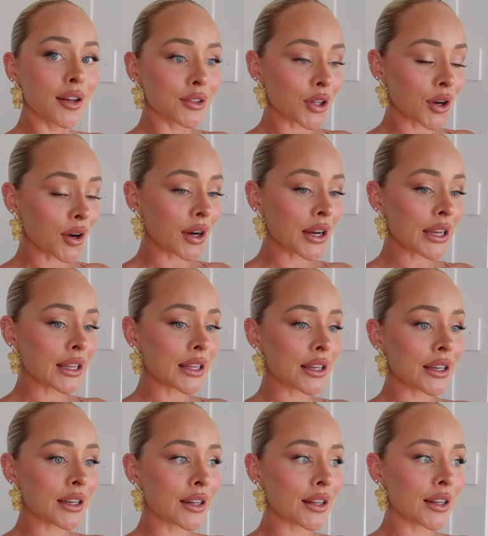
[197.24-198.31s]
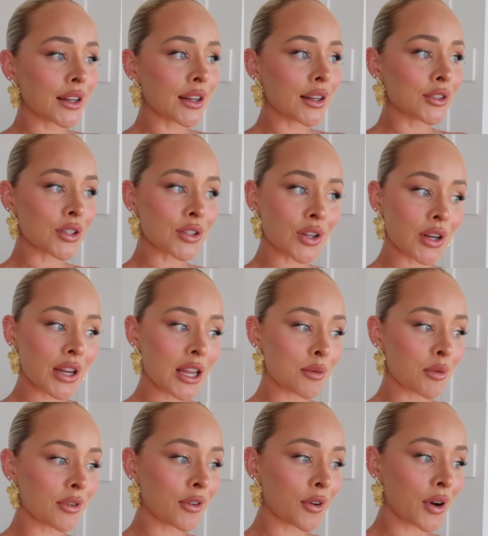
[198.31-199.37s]
Lauren just got here
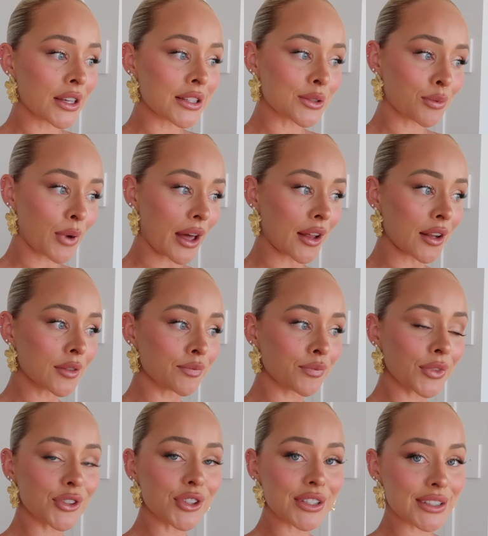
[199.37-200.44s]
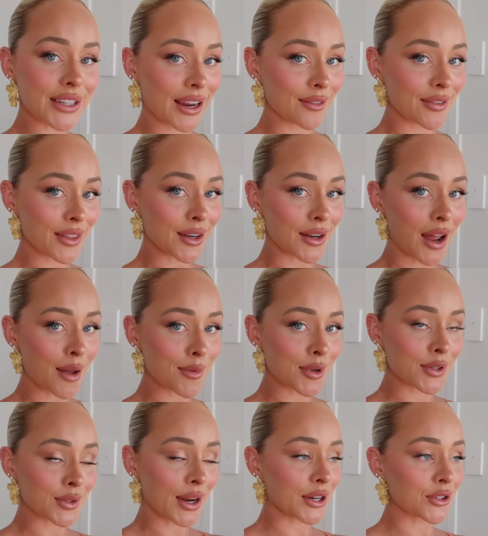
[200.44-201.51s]
before as well. She's staying for the night
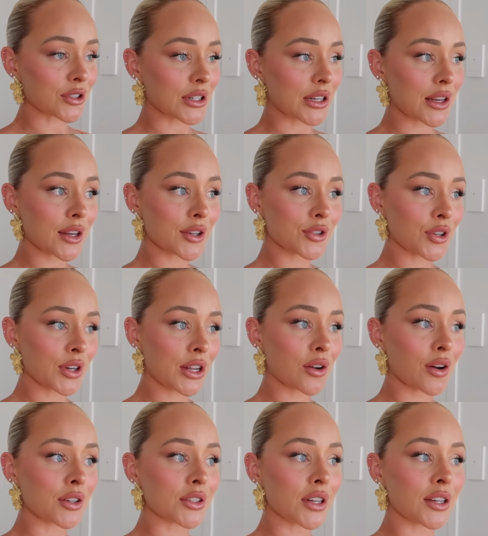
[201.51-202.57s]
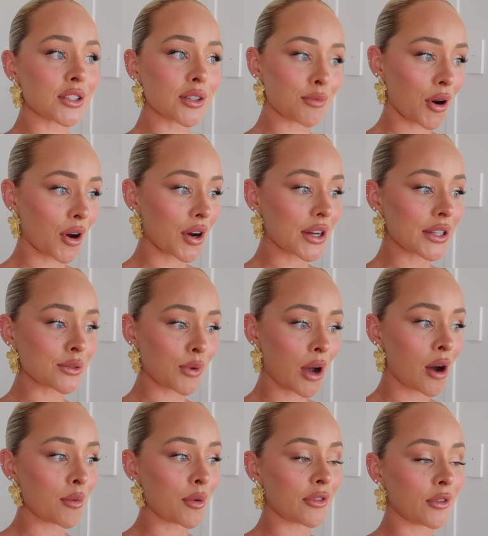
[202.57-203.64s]
because we're actually shooting content tomorrow as
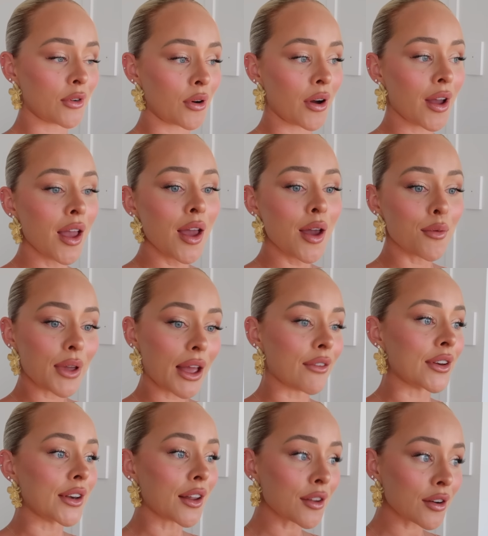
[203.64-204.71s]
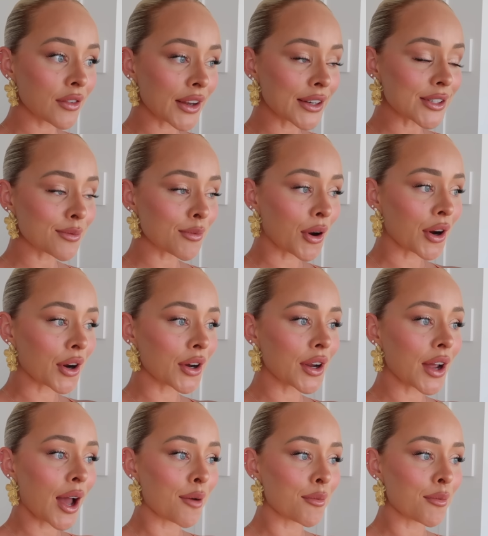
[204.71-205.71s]
well before we have another event tomorrow.